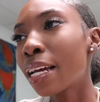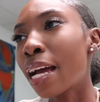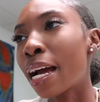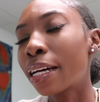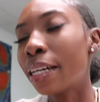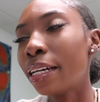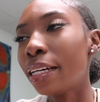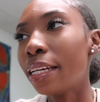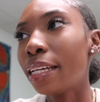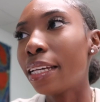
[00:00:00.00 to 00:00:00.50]
I
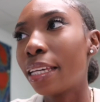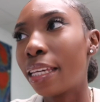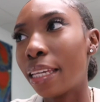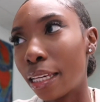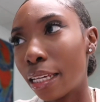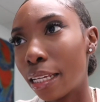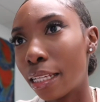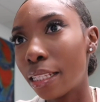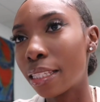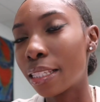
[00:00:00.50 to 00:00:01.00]
couldn't
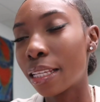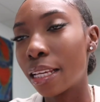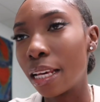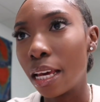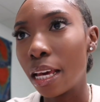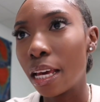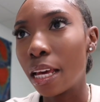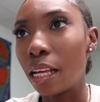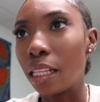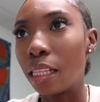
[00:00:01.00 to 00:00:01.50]
get
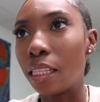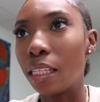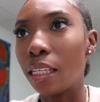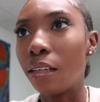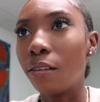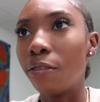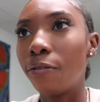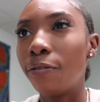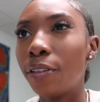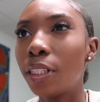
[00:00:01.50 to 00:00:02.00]

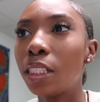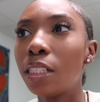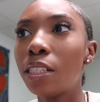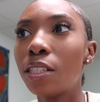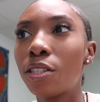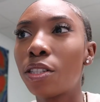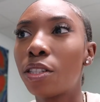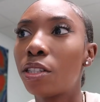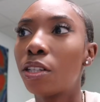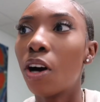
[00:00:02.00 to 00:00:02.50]
the footage